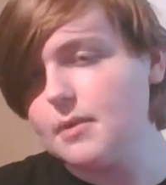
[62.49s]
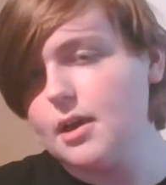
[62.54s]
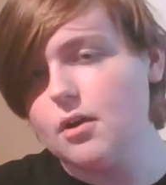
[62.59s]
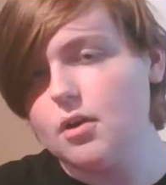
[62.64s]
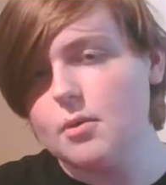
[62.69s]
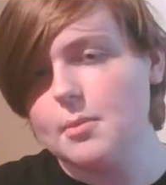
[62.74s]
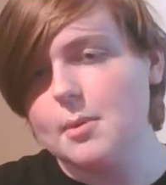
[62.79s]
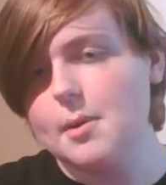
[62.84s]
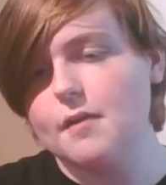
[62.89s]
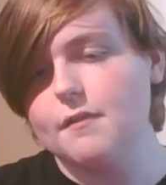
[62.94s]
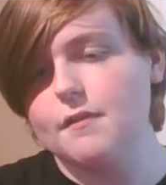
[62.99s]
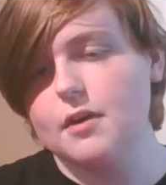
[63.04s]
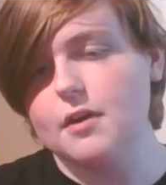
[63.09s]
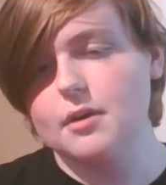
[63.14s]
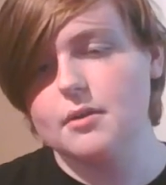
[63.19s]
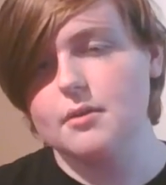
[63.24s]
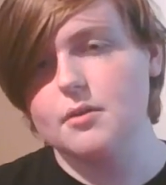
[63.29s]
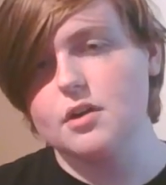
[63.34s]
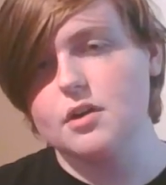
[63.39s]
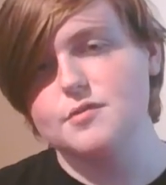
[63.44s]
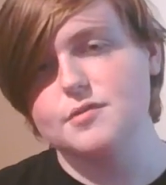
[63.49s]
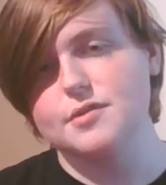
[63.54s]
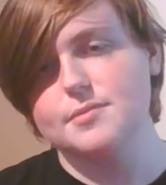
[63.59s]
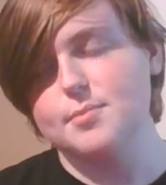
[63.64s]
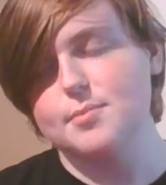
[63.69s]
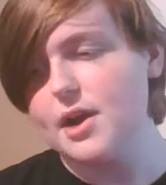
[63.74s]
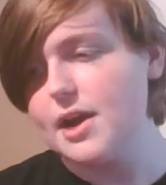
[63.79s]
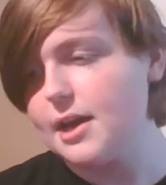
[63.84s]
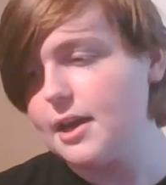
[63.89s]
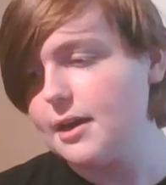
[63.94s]
now I'm off on Christmas
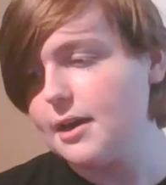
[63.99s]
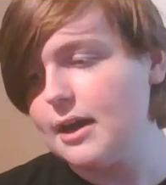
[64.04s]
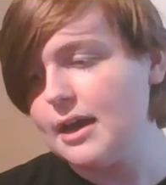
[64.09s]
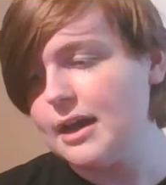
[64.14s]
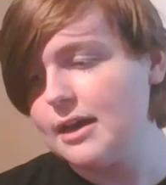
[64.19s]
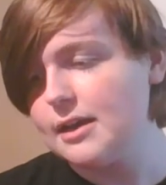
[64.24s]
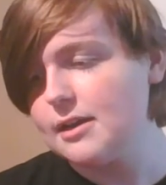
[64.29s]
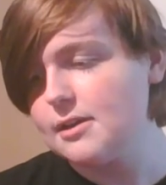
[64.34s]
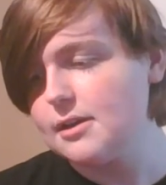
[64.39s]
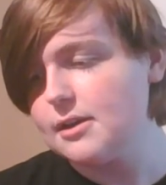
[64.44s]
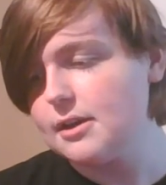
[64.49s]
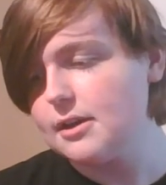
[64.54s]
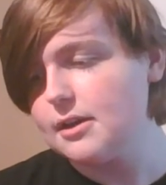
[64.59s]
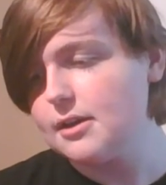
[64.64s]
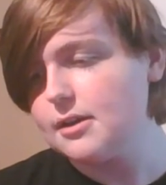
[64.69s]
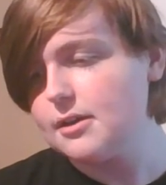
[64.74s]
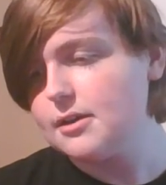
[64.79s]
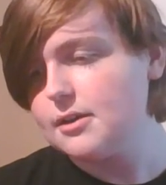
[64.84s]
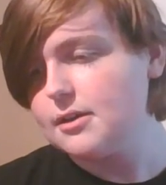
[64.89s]
break, and I